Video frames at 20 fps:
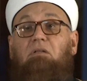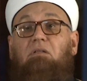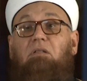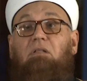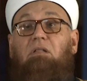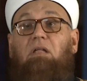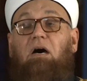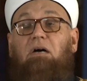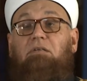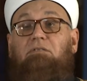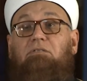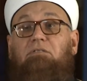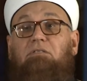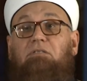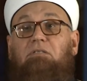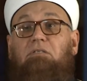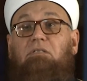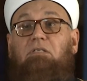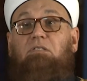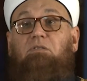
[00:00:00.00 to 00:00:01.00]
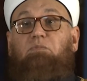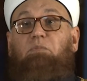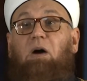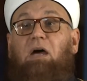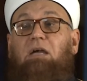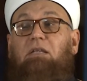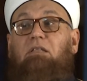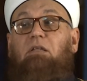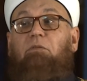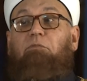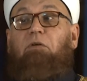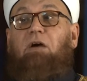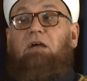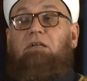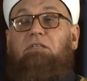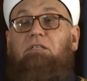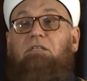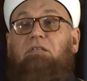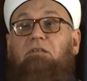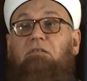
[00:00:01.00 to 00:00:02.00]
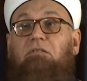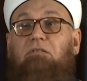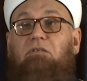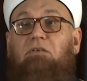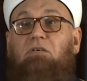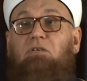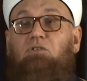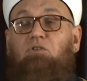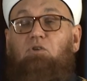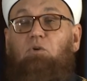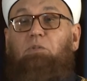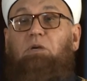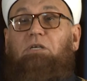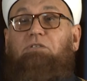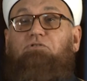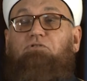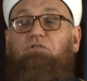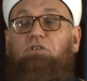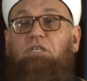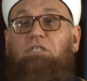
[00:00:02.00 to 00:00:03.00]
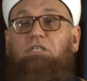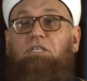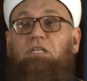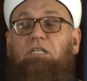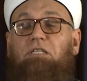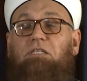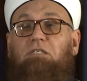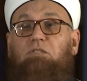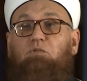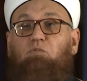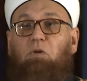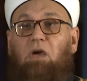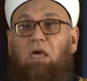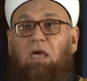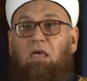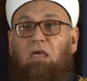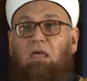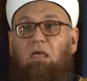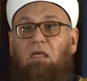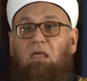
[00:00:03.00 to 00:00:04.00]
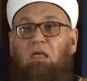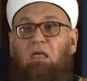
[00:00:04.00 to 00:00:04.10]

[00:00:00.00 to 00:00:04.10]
that despite the fact you've been treated in this way,